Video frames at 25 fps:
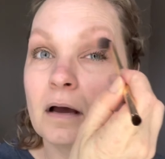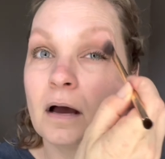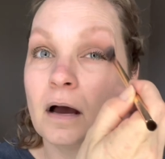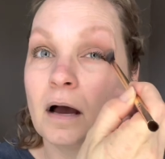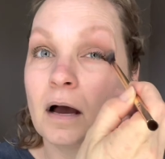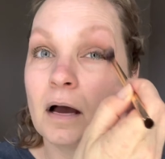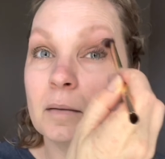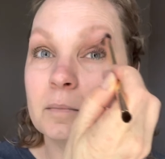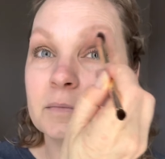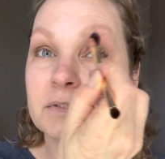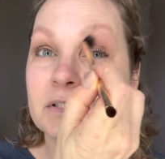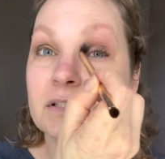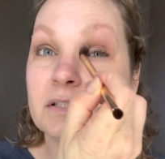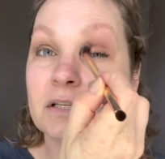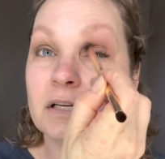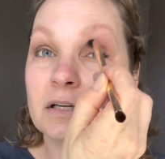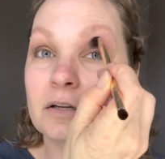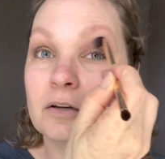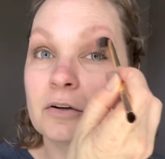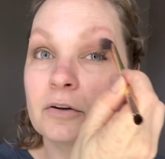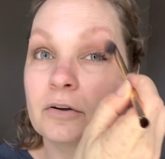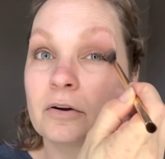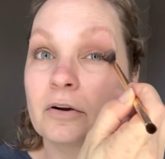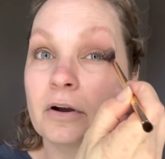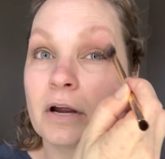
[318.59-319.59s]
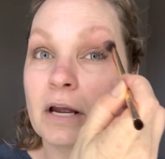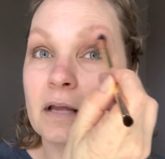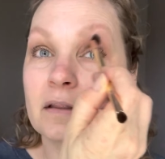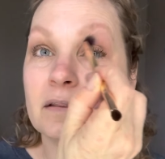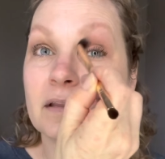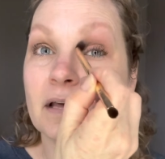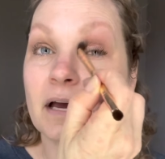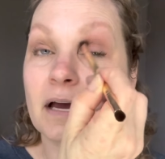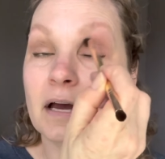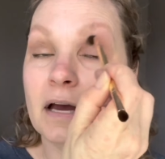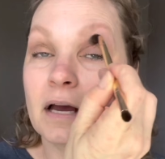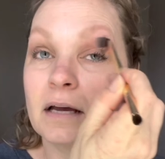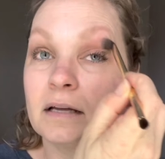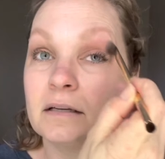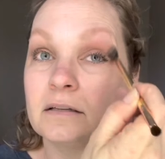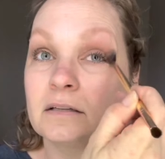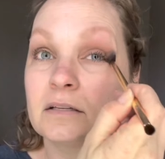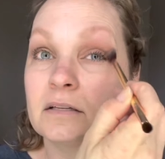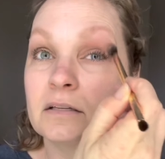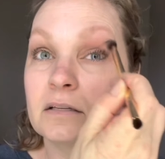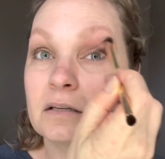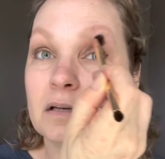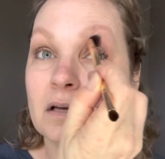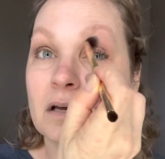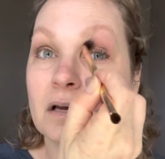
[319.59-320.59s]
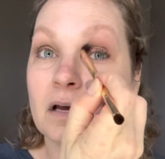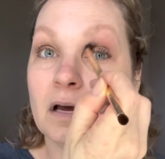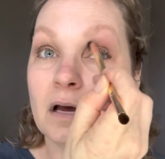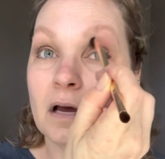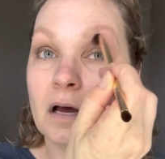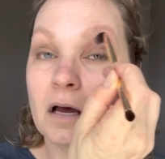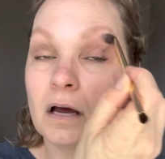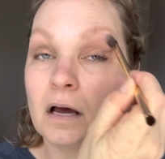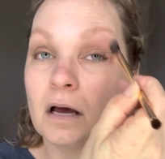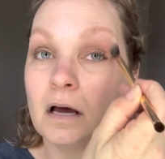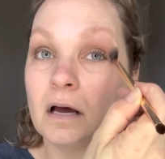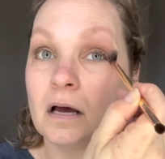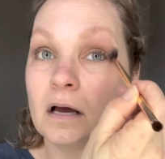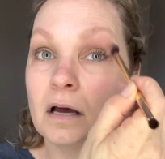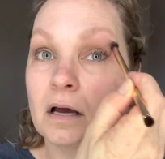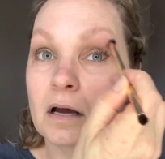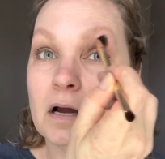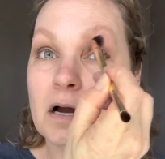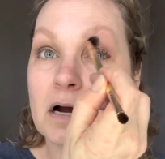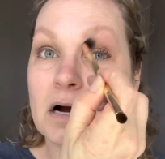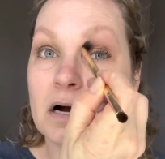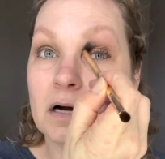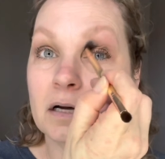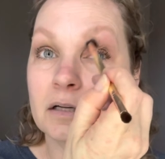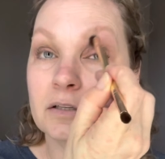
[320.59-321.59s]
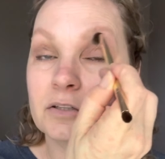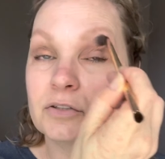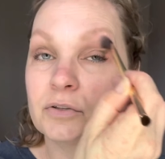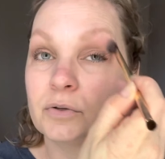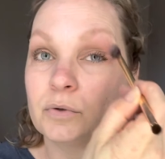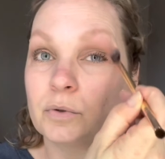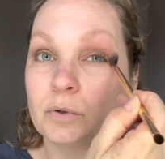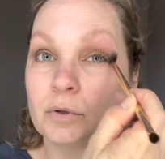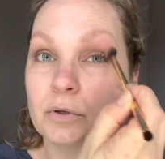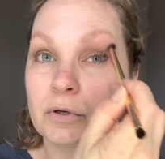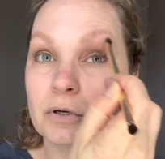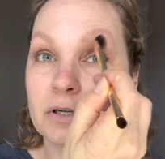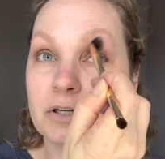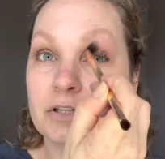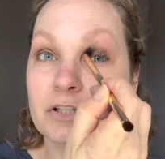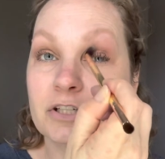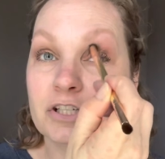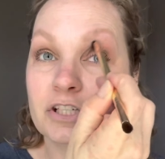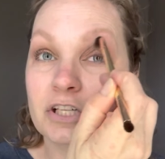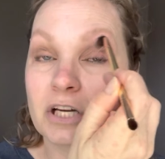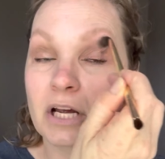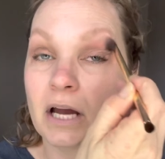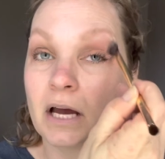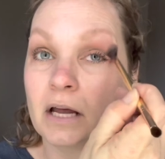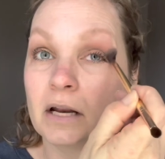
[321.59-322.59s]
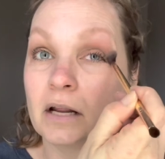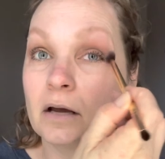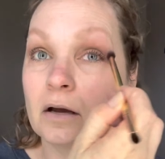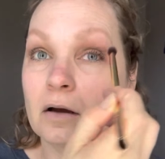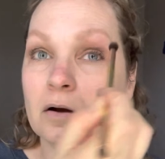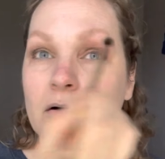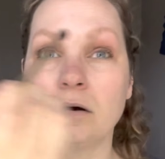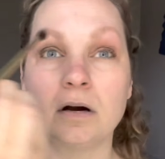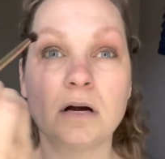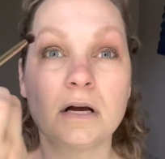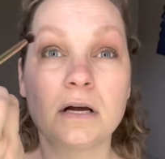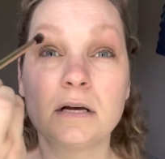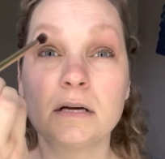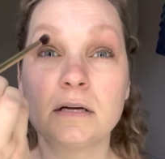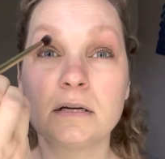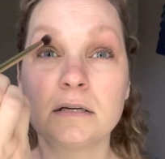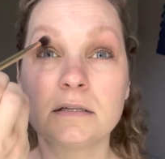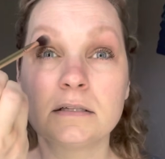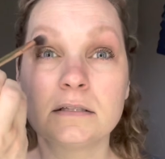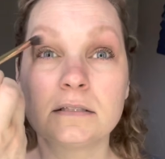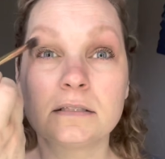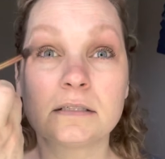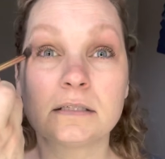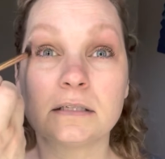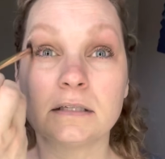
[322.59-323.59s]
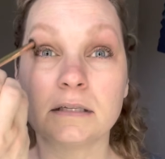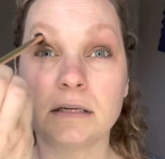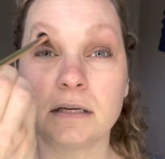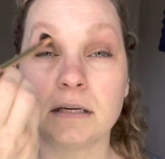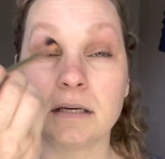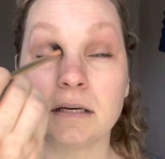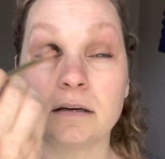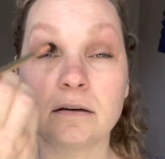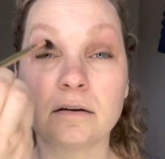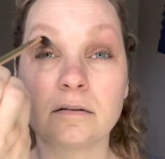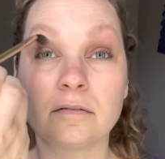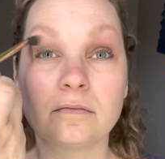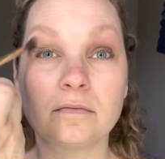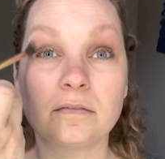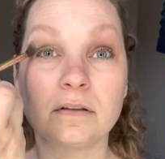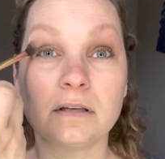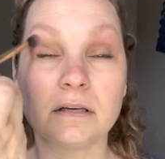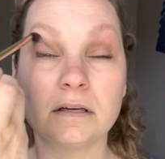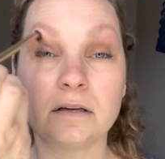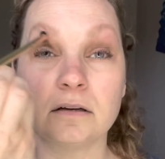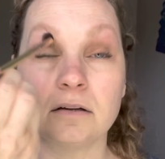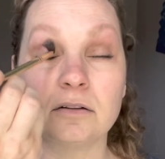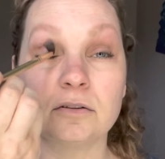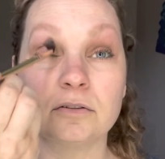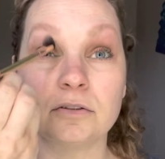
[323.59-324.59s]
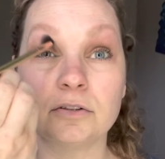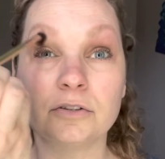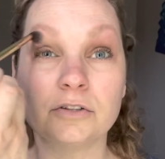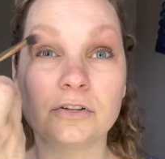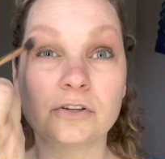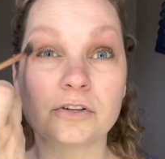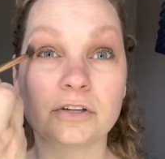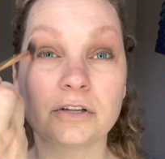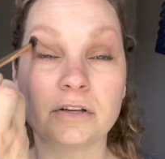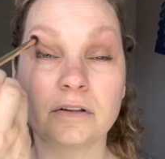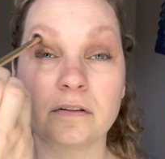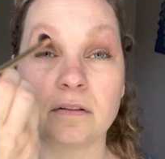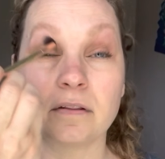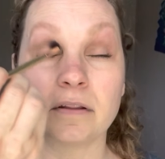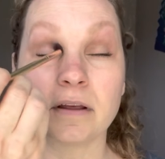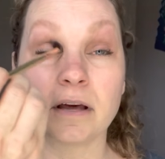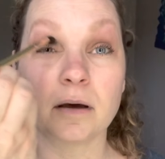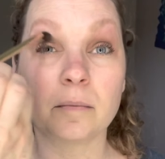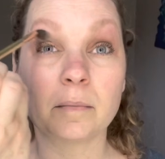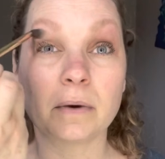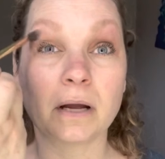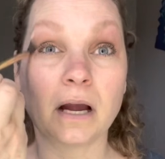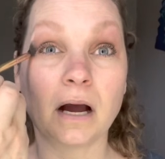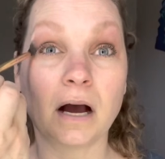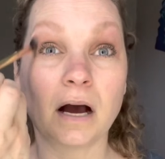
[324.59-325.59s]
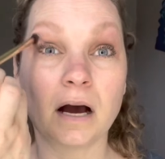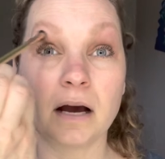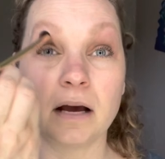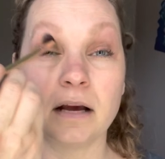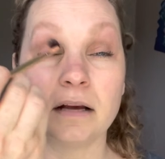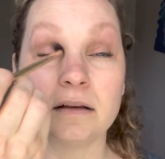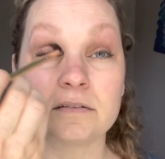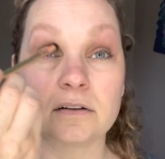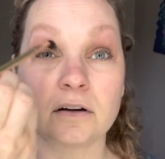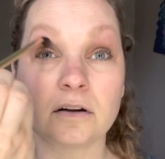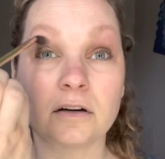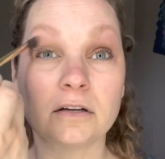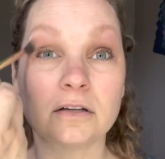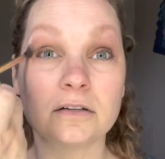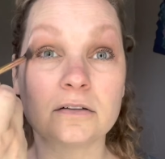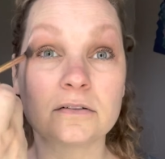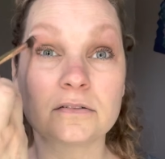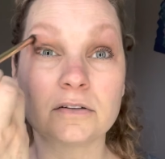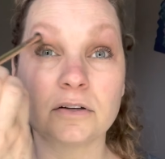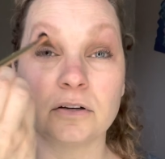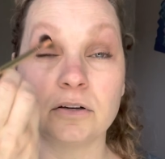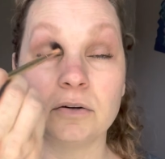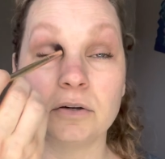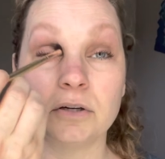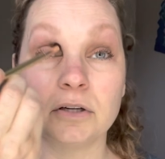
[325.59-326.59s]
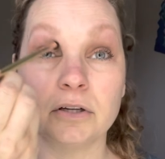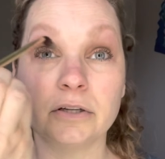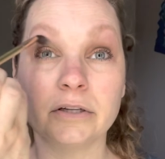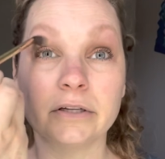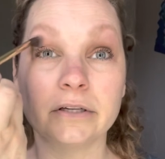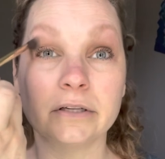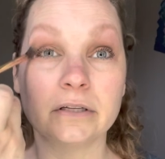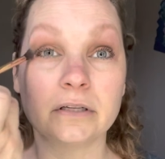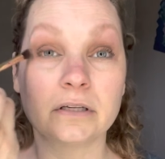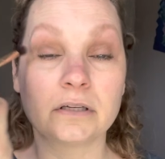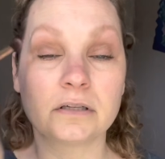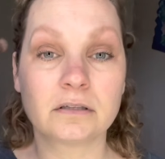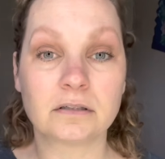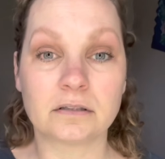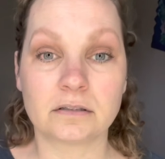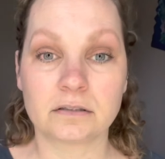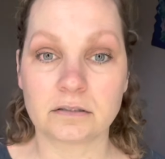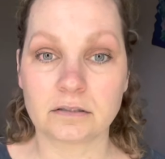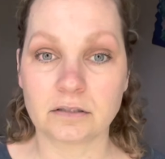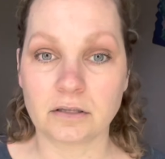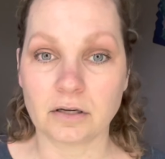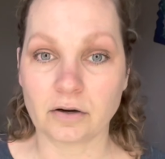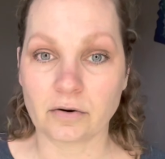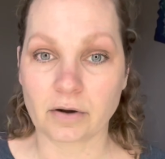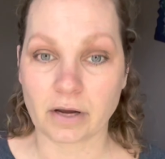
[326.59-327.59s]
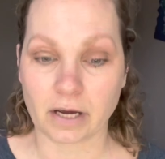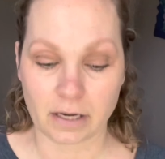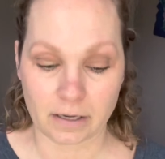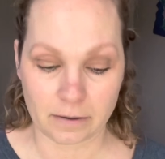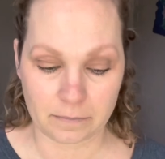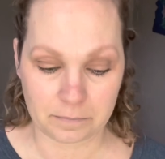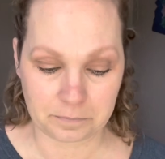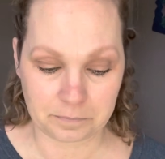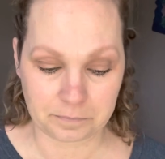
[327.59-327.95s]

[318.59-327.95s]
I'm just going to create that contour shadow to give the illusion that my eyes aren't so hooded, okay?